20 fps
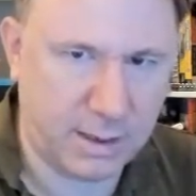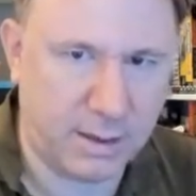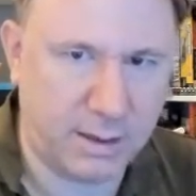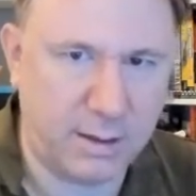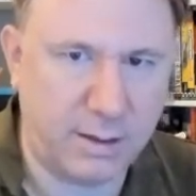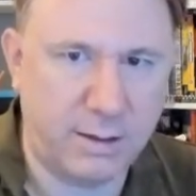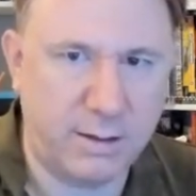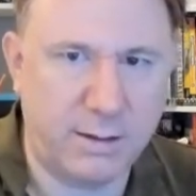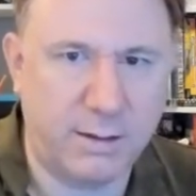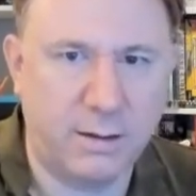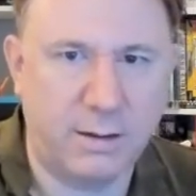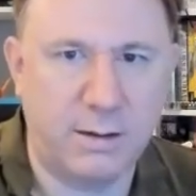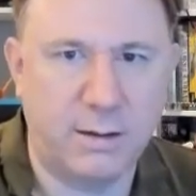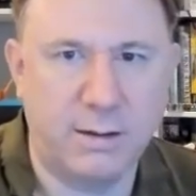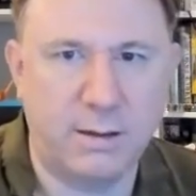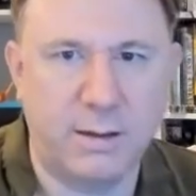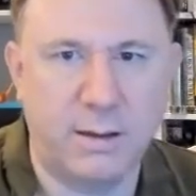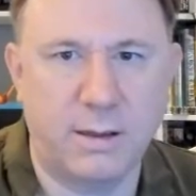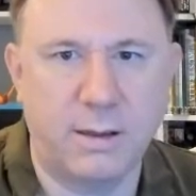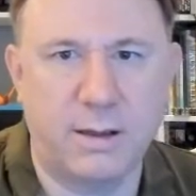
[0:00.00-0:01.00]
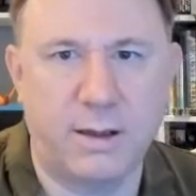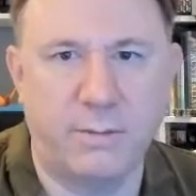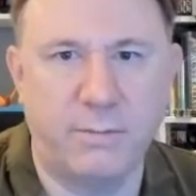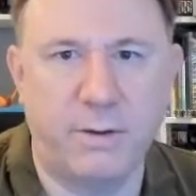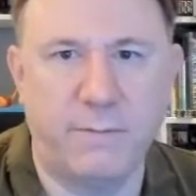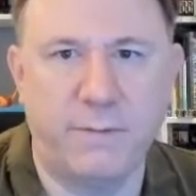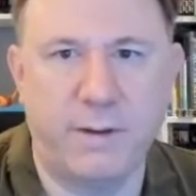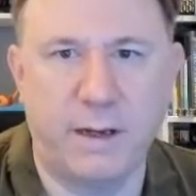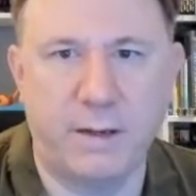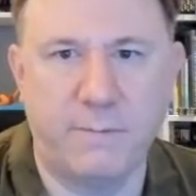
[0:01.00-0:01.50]
I'm
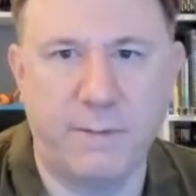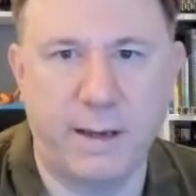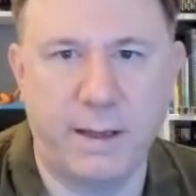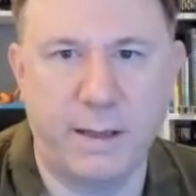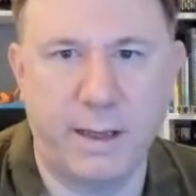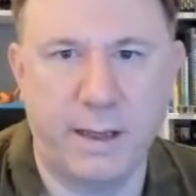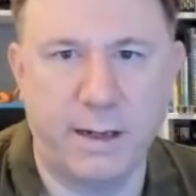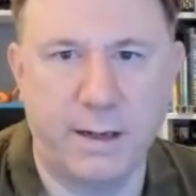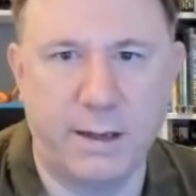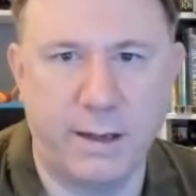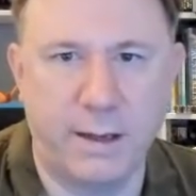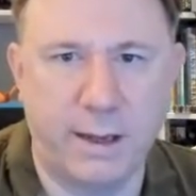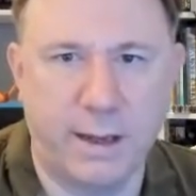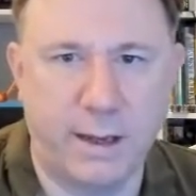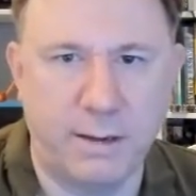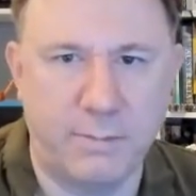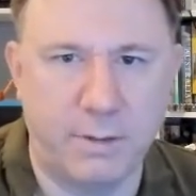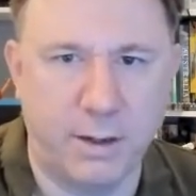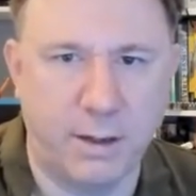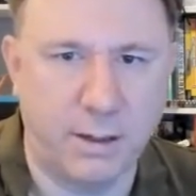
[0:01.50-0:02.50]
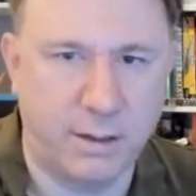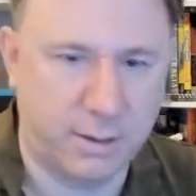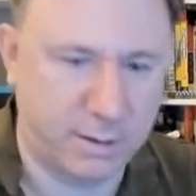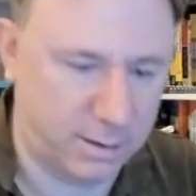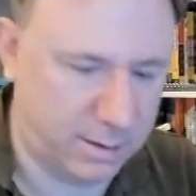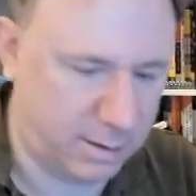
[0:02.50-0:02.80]
never going to peg that like that, am I?